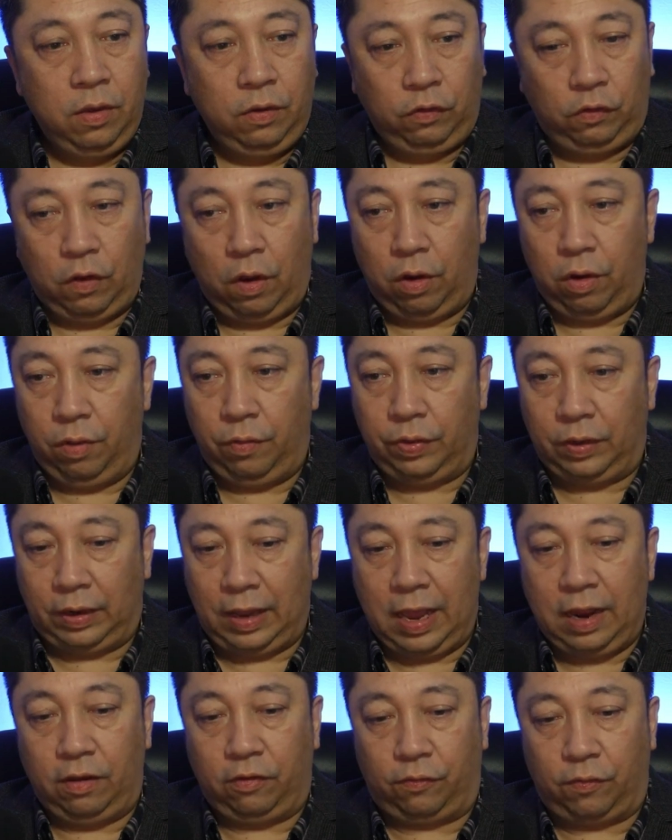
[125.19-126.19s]
So the
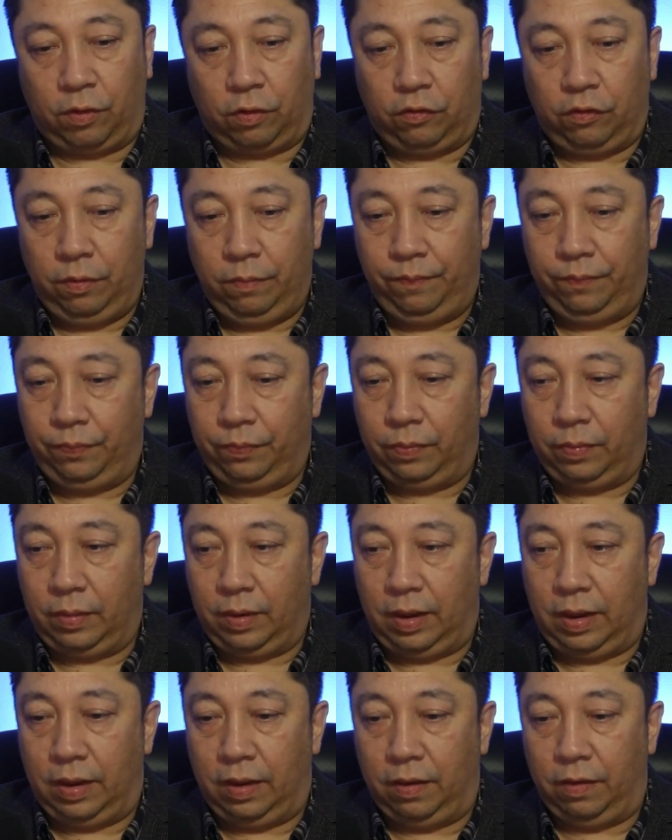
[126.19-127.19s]
latest version
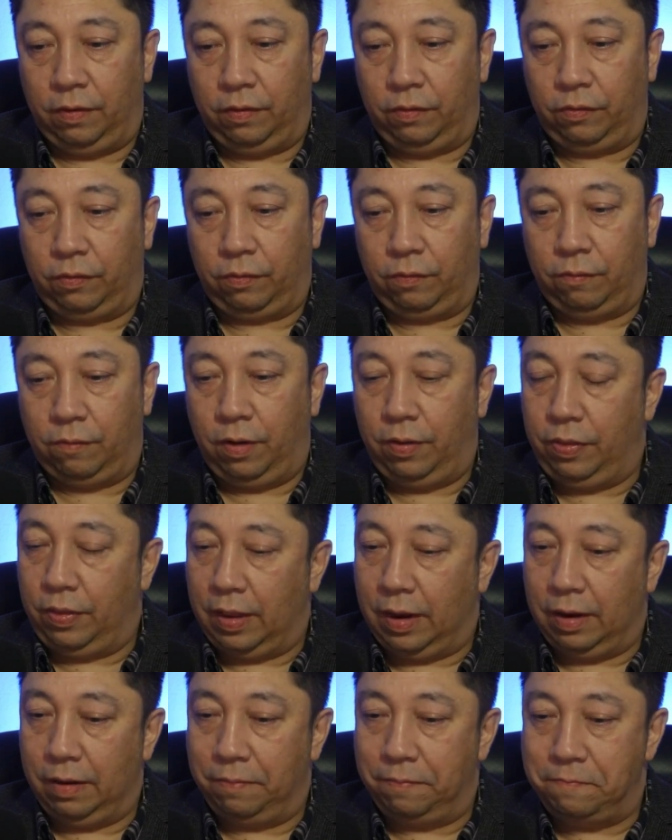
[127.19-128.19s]
is one
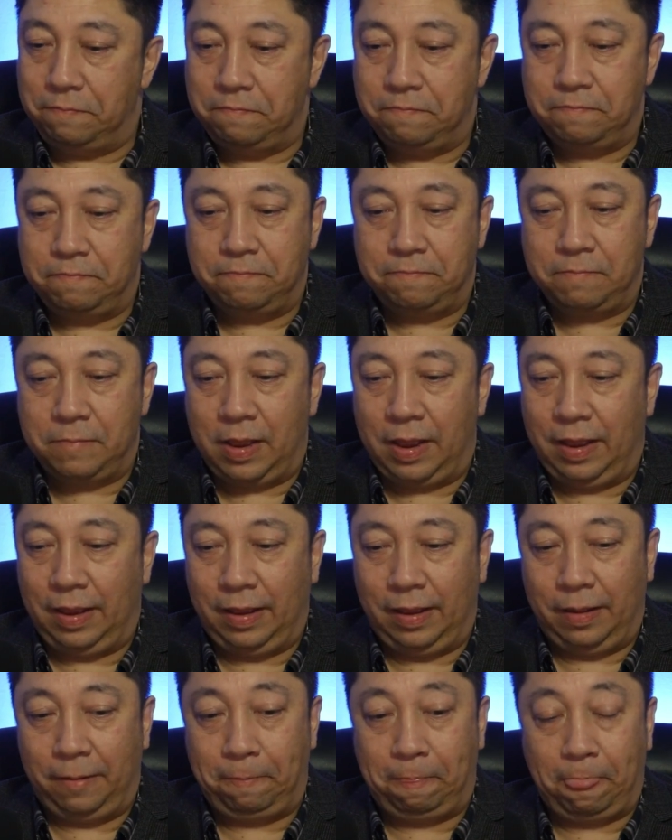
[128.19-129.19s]
that
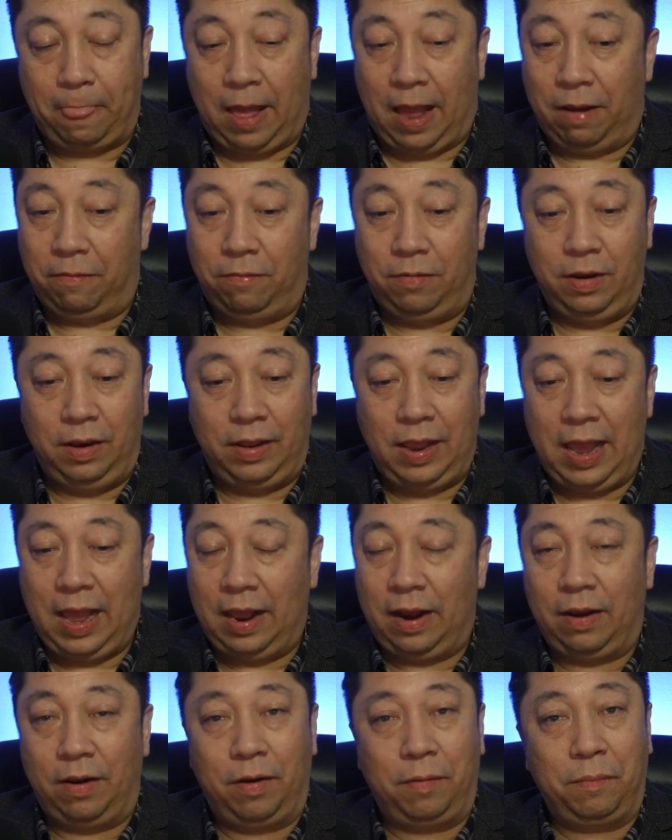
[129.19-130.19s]
I wouldn't have
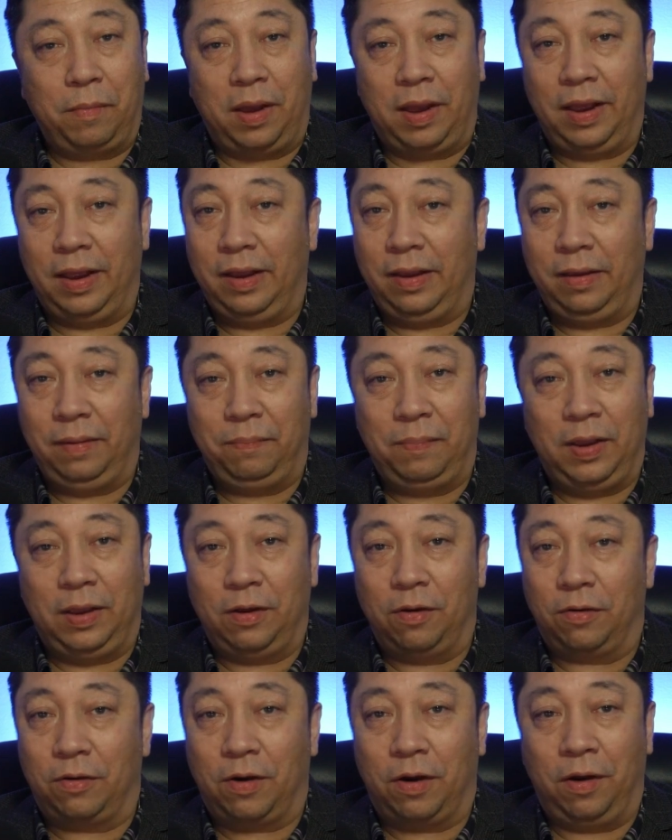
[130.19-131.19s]
had it on my
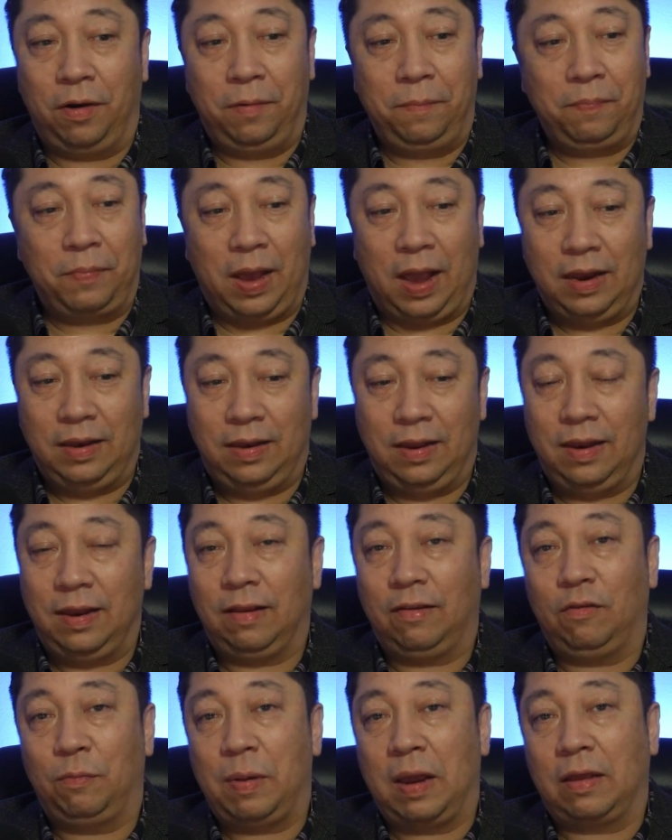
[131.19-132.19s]
bingo card. I didn't
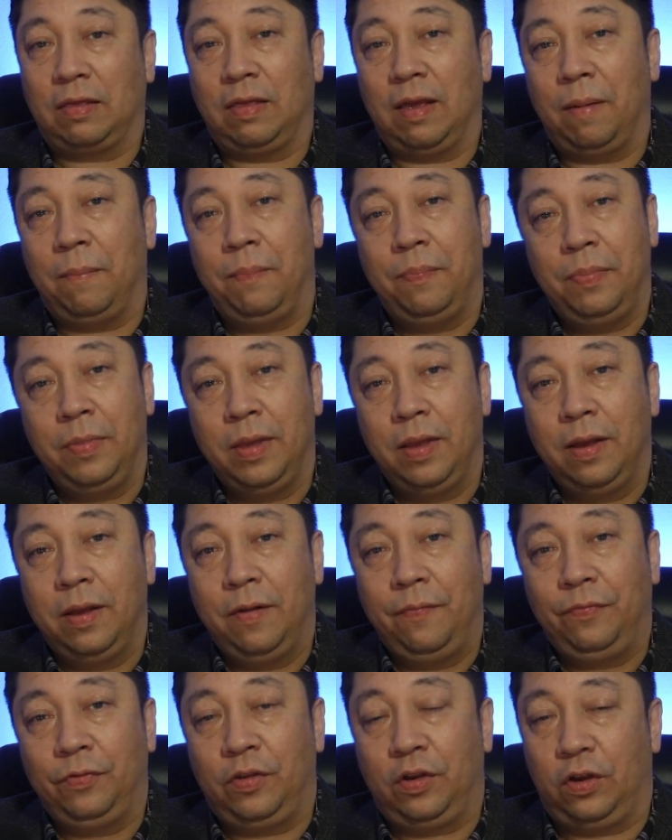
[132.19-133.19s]
expect them
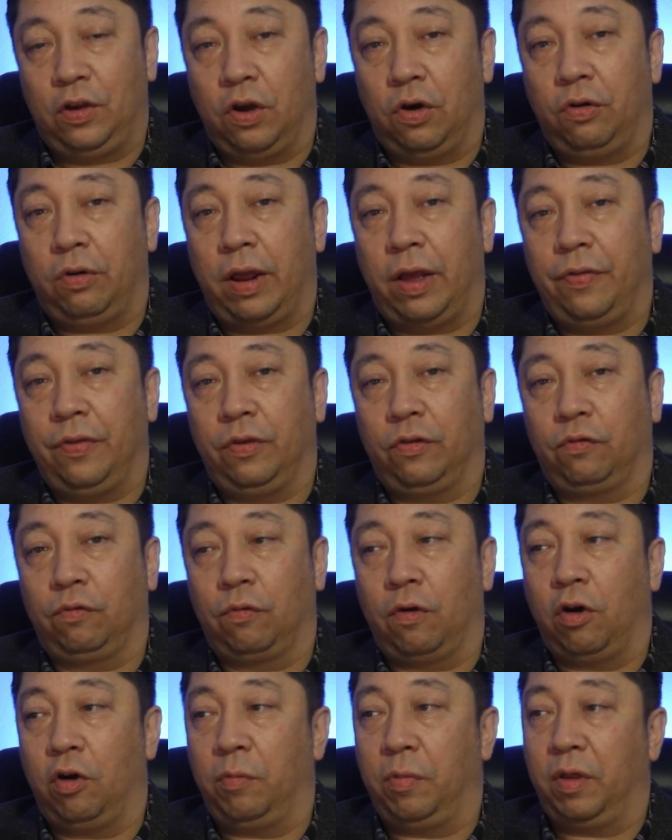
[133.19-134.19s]
to go down this
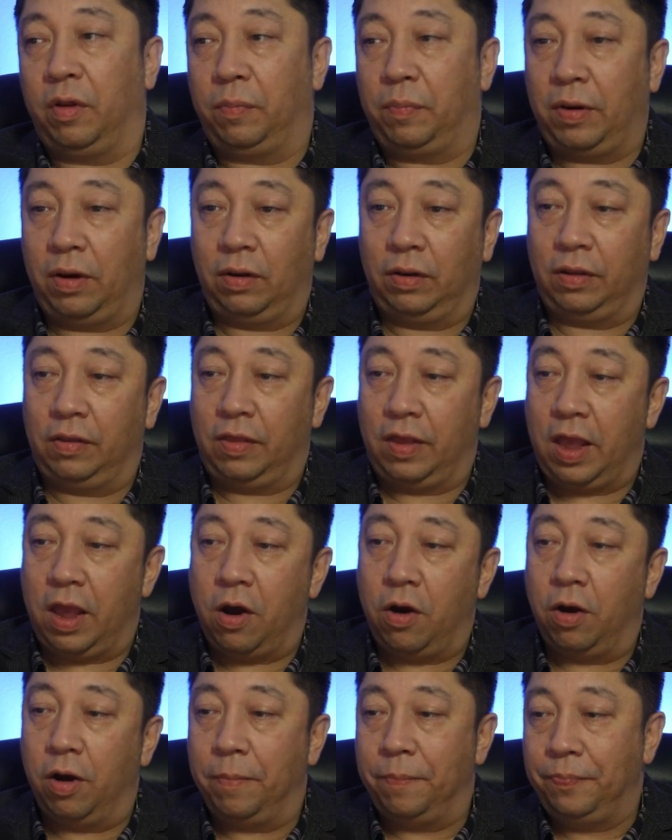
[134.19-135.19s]
road, but apparently they
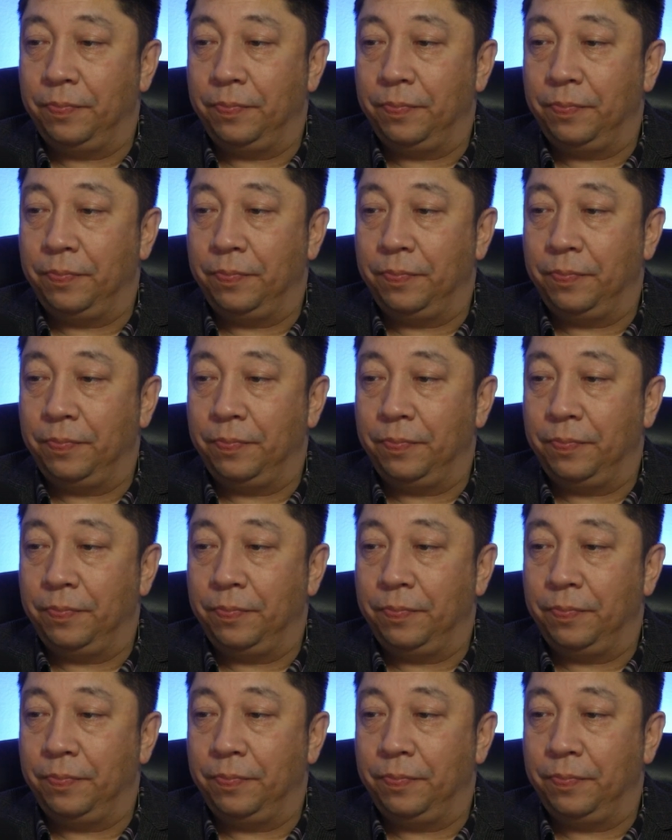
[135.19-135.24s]
are.